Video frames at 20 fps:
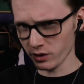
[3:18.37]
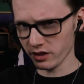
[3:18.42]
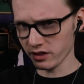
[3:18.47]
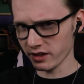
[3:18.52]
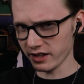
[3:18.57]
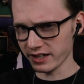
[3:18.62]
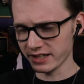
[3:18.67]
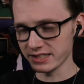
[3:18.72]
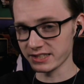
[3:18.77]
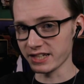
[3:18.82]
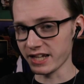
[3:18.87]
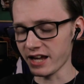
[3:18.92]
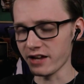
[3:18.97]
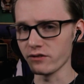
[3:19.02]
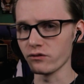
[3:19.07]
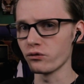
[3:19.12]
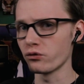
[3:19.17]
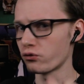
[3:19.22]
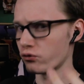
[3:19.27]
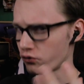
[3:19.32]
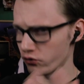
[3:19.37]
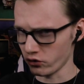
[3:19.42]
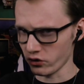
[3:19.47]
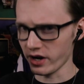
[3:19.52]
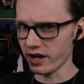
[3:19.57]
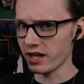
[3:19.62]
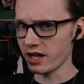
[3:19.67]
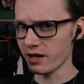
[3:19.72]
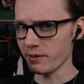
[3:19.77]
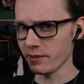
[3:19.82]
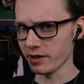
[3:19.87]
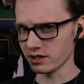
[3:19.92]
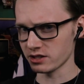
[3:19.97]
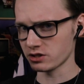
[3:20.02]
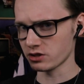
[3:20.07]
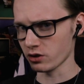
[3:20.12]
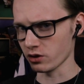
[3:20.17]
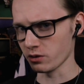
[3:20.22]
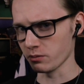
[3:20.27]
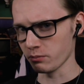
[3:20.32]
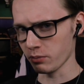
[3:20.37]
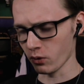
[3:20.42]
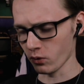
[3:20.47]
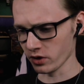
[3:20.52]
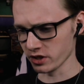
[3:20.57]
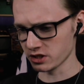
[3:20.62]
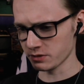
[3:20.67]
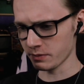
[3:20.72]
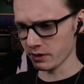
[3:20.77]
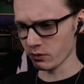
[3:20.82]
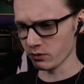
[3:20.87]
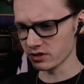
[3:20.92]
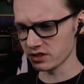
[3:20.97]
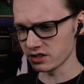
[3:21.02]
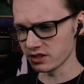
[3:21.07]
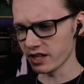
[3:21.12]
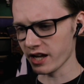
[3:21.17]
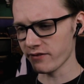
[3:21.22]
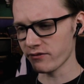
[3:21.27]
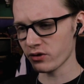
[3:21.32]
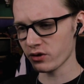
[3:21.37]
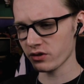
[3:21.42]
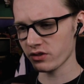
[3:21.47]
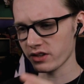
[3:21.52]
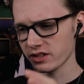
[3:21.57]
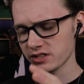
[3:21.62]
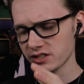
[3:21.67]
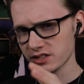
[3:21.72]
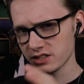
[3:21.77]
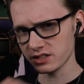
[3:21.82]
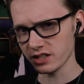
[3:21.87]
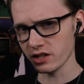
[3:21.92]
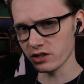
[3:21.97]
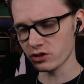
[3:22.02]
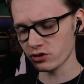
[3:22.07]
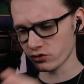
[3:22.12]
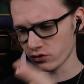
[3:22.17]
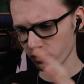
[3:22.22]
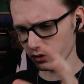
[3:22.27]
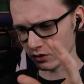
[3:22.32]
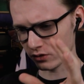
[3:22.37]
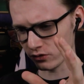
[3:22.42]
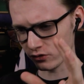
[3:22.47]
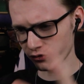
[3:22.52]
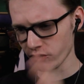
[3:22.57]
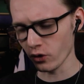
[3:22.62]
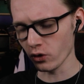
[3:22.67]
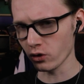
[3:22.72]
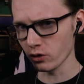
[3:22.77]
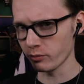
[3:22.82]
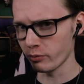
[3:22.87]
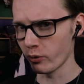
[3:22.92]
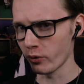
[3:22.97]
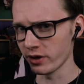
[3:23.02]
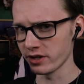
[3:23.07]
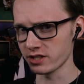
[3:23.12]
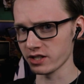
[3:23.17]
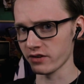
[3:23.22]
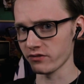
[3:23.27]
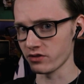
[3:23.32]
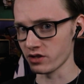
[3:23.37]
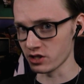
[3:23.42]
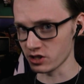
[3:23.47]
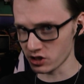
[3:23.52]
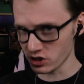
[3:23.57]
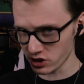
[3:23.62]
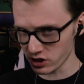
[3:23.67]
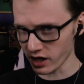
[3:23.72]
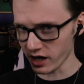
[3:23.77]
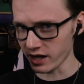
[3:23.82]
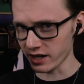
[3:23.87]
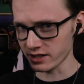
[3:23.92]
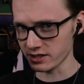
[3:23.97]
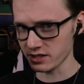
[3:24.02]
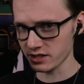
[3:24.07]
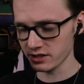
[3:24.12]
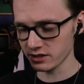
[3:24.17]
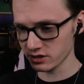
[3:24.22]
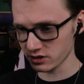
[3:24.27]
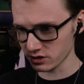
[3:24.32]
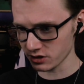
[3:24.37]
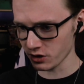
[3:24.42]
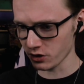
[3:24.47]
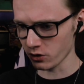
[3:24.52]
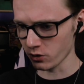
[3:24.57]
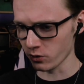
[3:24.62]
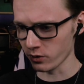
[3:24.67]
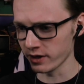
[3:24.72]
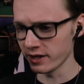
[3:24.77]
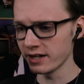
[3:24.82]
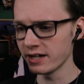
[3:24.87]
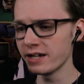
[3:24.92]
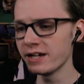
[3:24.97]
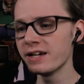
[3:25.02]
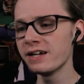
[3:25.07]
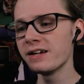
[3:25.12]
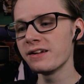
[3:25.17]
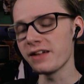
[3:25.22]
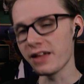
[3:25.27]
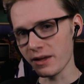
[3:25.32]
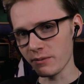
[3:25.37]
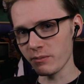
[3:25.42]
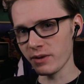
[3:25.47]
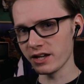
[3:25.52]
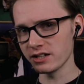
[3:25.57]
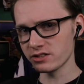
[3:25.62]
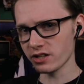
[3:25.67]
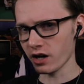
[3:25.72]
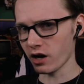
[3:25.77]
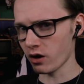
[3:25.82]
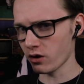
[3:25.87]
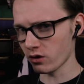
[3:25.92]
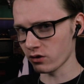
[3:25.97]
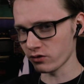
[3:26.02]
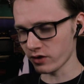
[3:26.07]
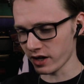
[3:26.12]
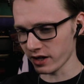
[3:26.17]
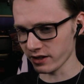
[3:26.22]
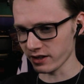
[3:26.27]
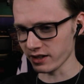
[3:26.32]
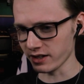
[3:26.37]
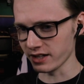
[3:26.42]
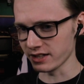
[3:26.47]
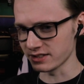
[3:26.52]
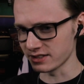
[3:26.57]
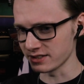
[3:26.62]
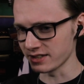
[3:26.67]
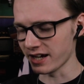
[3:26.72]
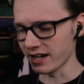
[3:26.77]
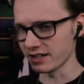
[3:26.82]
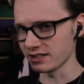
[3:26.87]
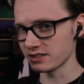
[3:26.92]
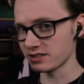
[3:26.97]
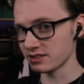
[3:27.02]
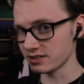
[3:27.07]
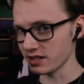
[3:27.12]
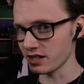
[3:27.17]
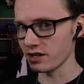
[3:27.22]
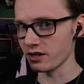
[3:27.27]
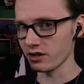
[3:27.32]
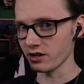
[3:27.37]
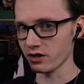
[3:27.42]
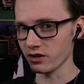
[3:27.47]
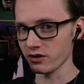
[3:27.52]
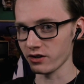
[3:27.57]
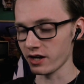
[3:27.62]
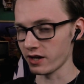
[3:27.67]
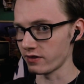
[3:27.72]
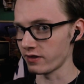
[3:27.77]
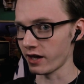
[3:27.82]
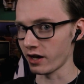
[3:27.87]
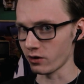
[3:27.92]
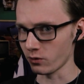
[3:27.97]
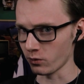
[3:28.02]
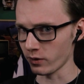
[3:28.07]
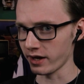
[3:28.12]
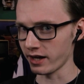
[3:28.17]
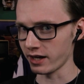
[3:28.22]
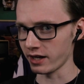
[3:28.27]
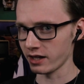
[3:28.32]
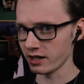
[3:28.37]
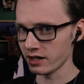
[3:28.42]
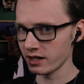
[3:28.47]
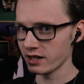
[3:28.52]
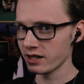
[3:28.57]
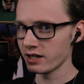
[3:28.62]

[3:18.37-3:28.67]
things in frame at certain points, but it was never the central focal point of the shot, so it means that Araragi is not seeing her in that way,